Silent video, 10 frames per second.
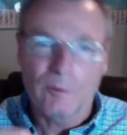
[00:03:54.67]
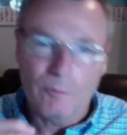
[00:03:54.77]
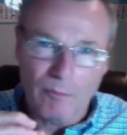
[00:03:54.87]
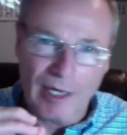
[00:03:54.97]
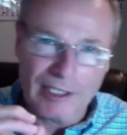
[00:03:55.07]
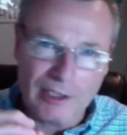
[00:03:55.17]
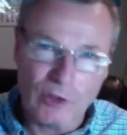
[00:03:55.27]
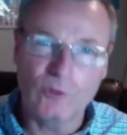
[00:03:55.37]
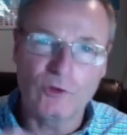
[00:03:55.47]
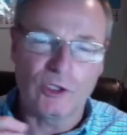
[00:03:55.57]
my
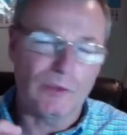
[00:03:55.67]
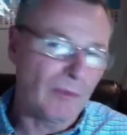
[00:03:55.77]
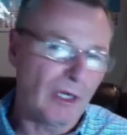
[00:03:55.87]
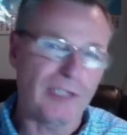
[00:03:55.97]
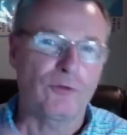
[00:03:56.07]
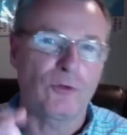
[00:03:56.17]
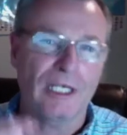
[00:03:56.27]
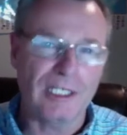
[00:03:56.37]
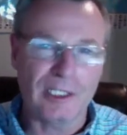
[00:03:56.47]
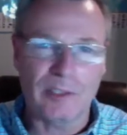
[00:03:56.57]
coaching, my
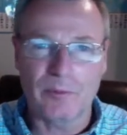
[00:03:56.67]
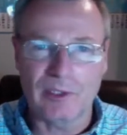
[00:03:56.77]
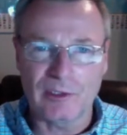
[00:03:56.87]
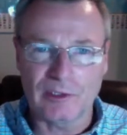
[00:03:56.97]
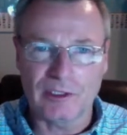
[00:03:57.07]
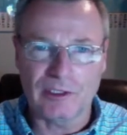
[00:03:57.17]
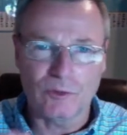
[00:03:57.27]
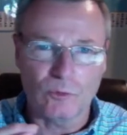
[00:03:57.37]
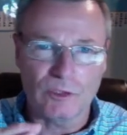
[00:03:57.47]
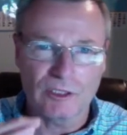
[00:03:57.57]
training abilities
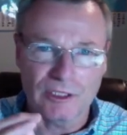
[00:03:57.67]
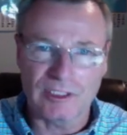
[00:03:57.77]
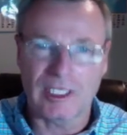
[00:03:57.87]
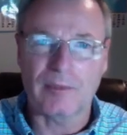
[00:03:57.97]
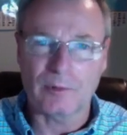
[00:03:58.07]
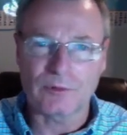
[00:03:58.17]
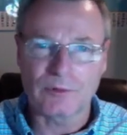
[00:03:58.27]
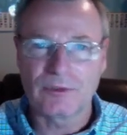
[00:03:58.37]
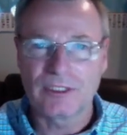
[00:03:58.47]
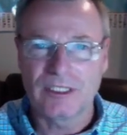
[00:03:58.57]
with disciples.
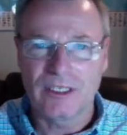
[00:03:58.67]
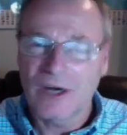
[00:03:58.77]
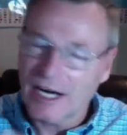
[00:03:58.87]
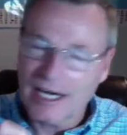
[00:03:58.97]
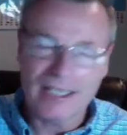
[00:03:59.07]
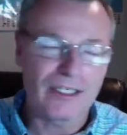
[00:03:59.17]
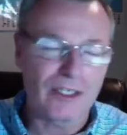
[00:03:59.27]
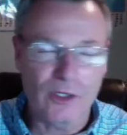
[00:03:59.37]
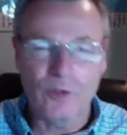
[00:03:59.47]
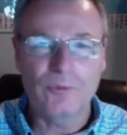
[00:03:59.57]
All right,
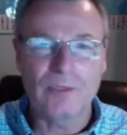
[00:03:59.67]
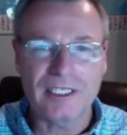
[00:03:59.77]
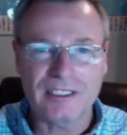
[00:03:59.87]
I hope that's